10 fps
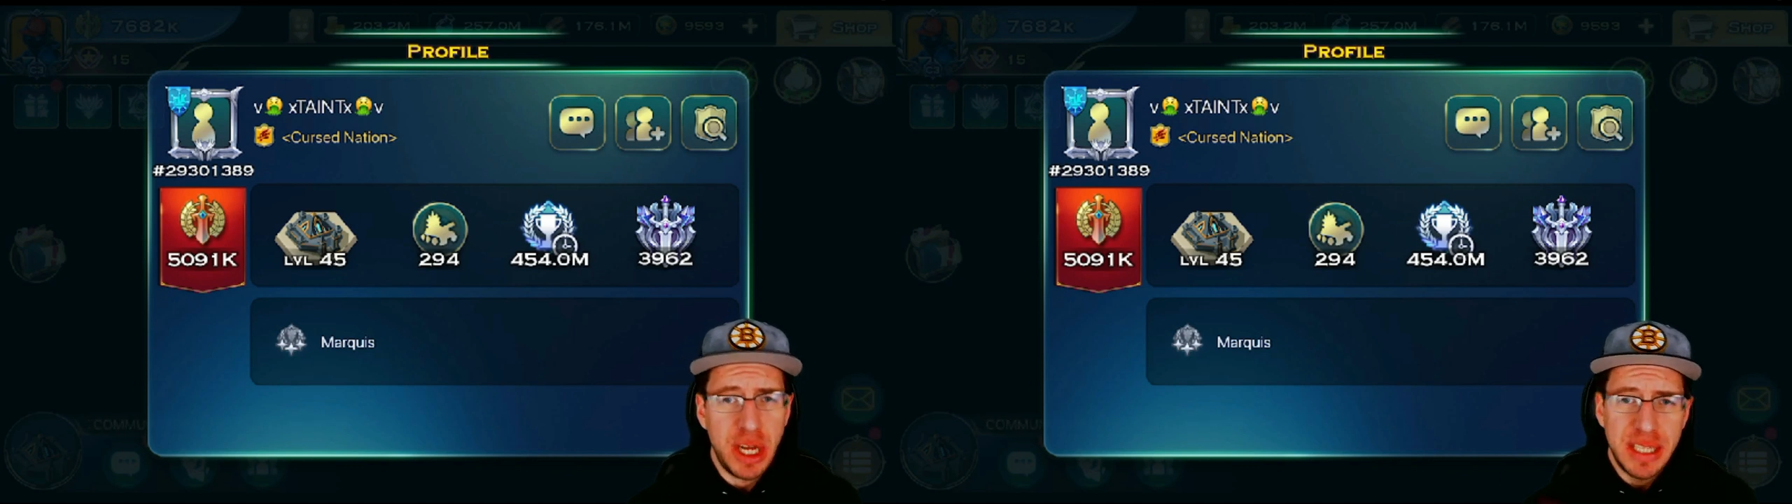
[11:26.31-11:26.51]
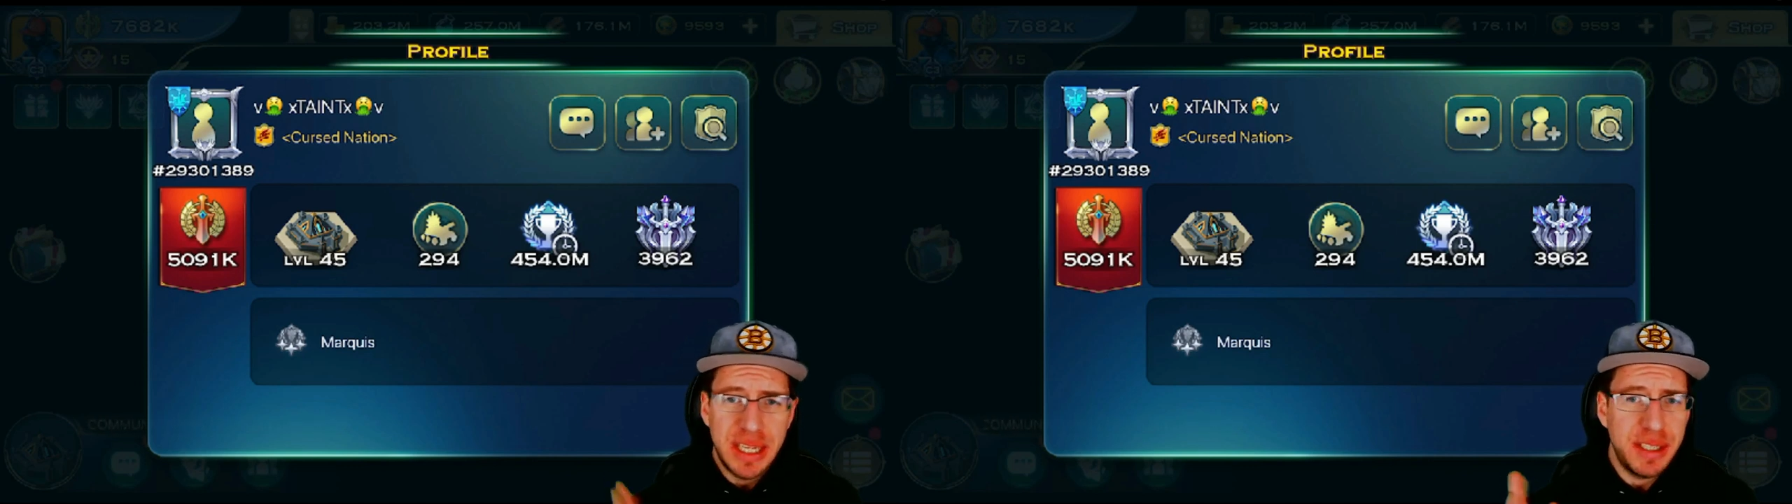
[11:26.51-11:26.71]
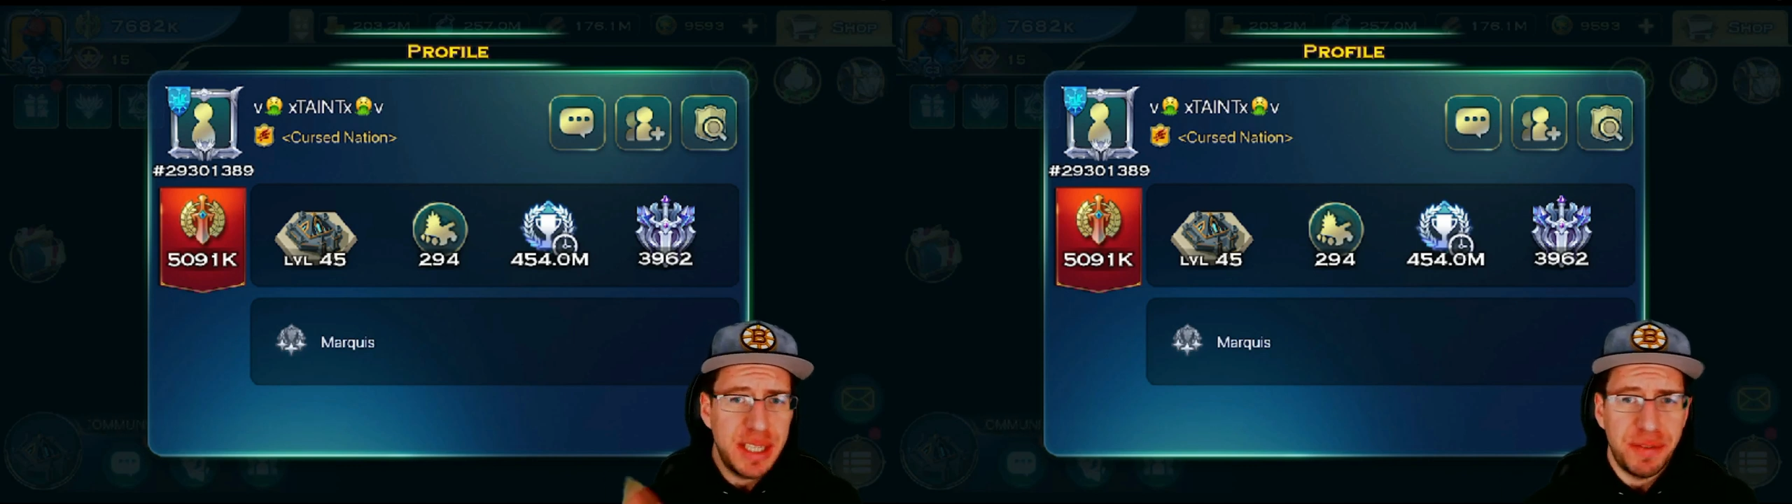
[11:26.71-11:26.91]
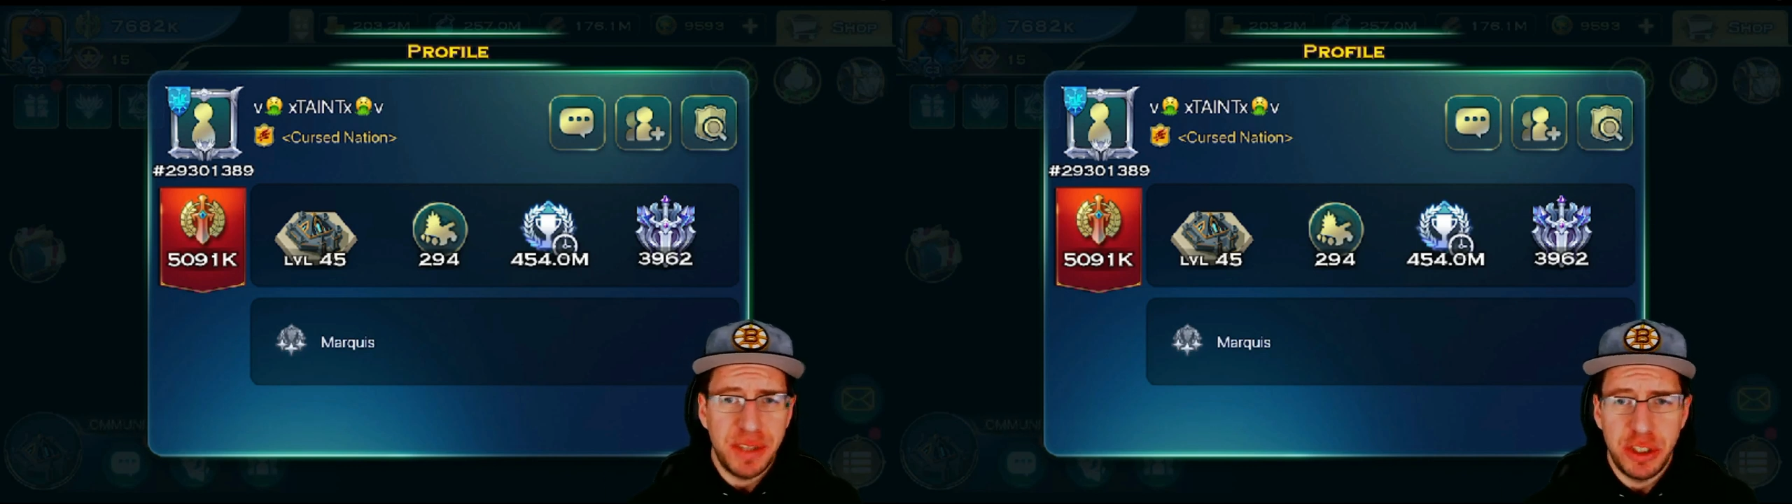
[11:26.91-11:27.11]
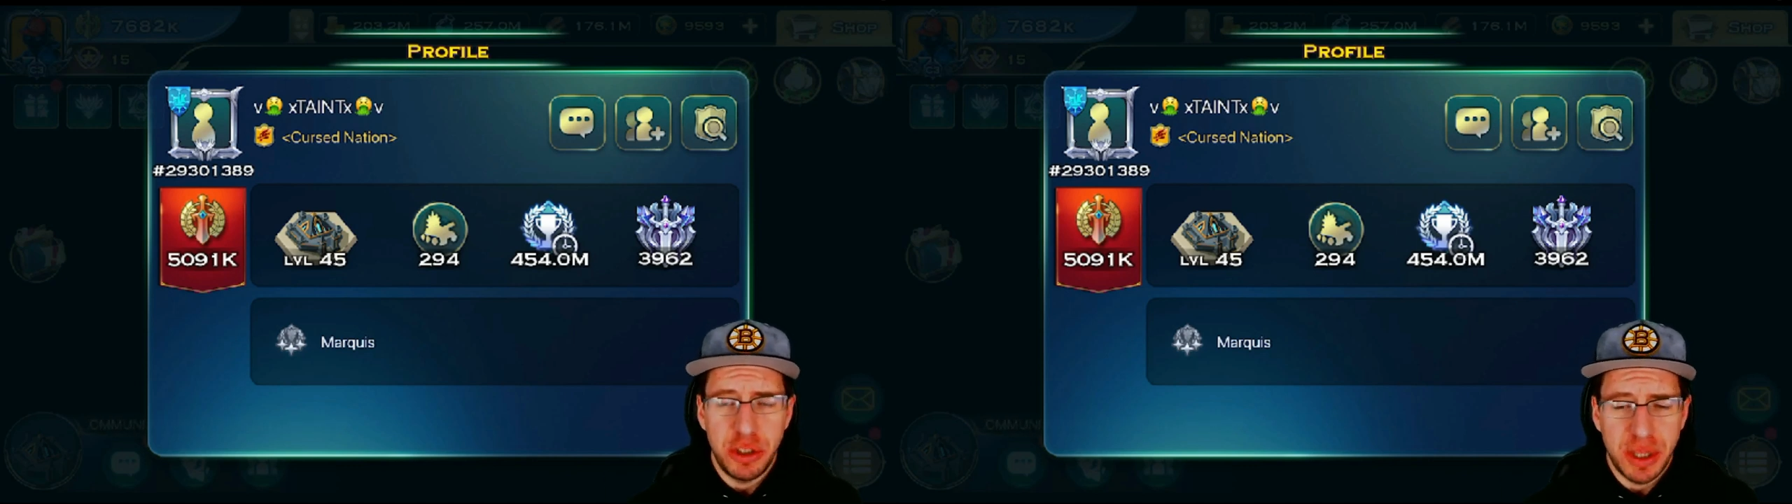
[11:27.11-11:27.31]

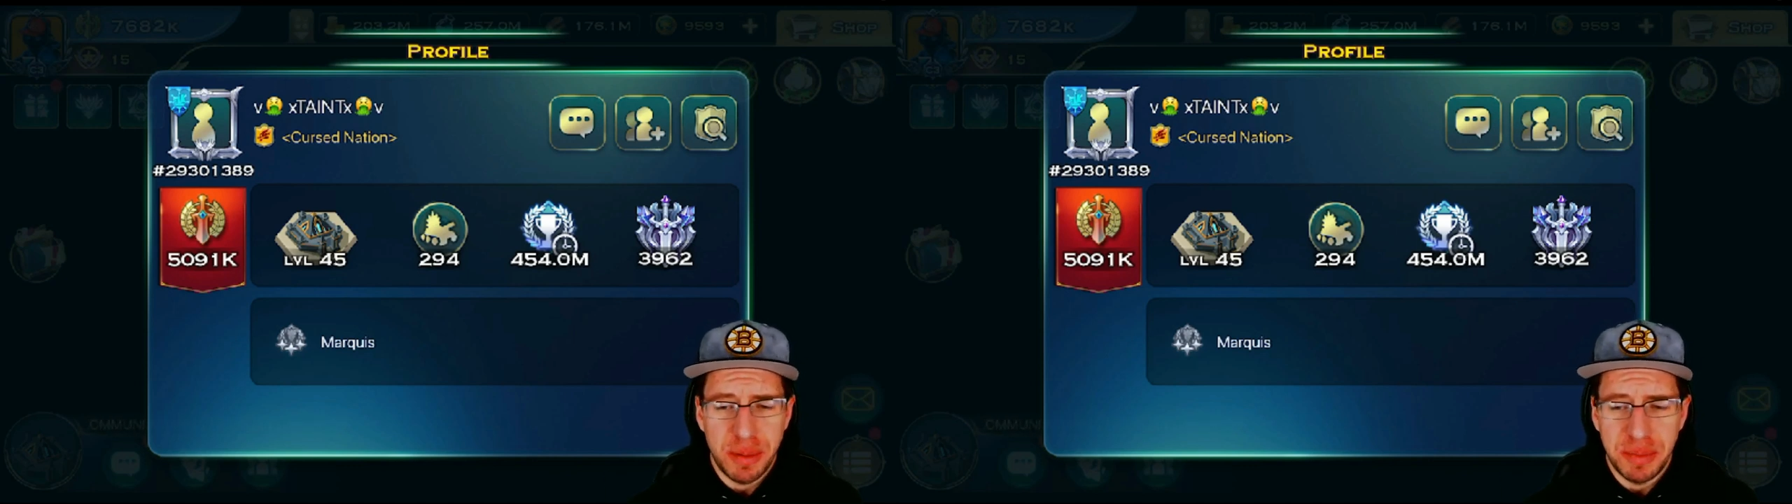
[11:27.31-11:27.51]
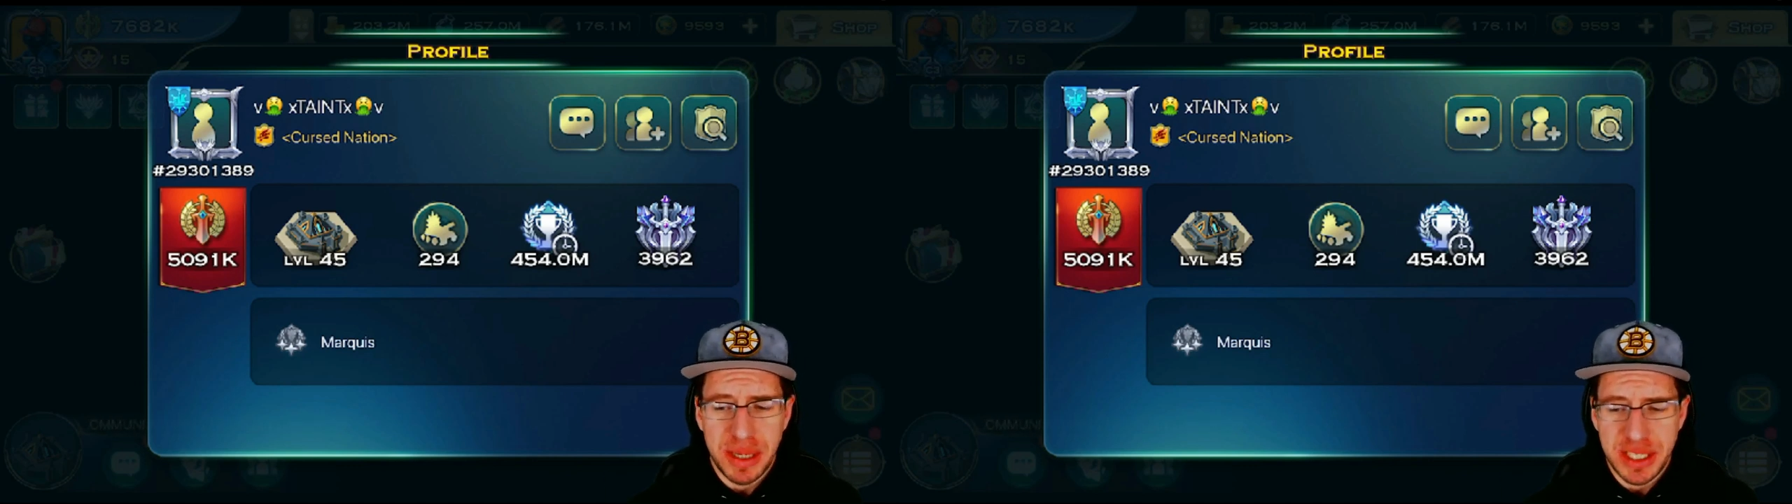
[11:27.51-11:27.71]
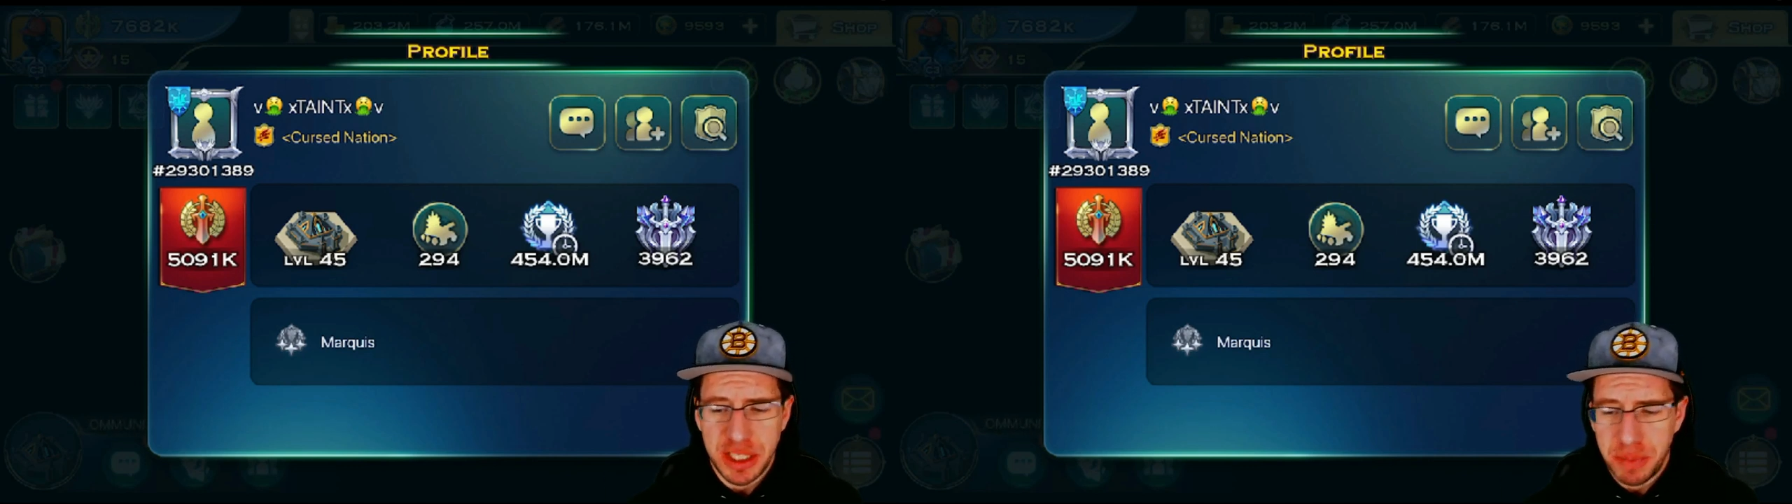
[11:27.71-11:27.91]
definitely shoot them a message.